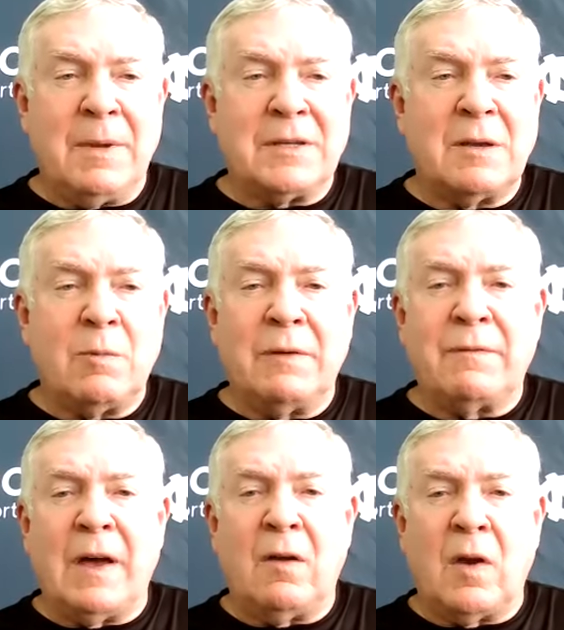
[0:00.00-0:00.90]
is that we
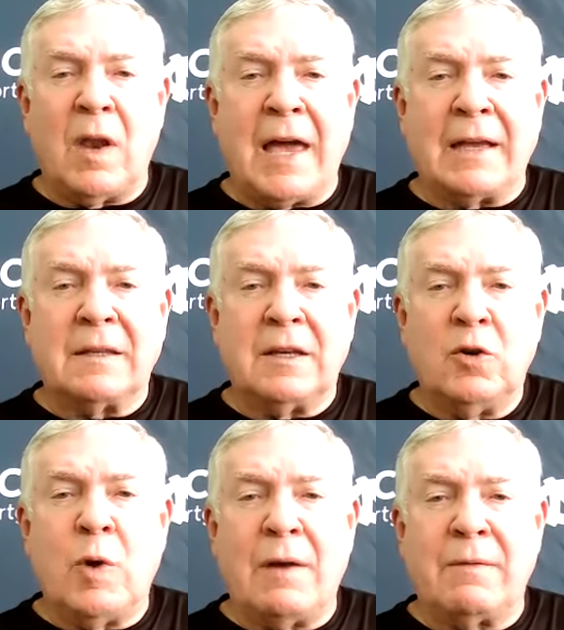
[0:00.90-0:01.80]
felt like that
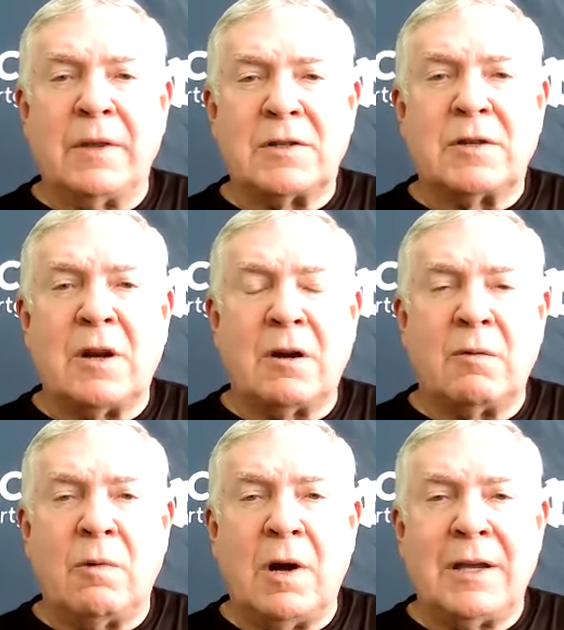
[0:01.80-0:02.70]
whoever the starter
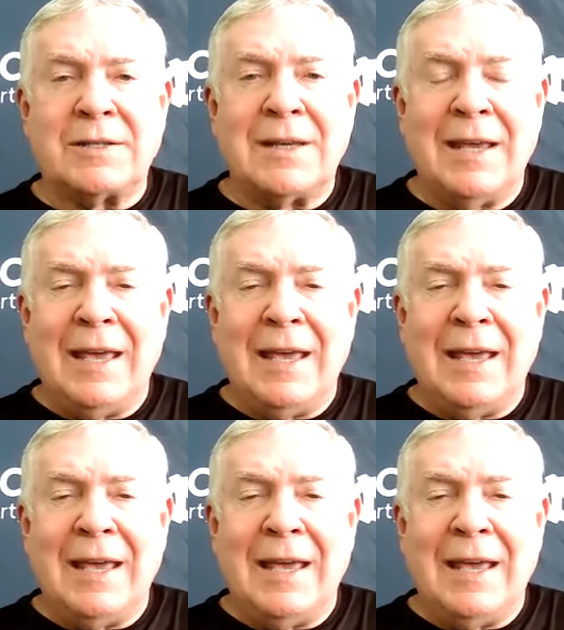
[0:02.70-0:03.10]
was,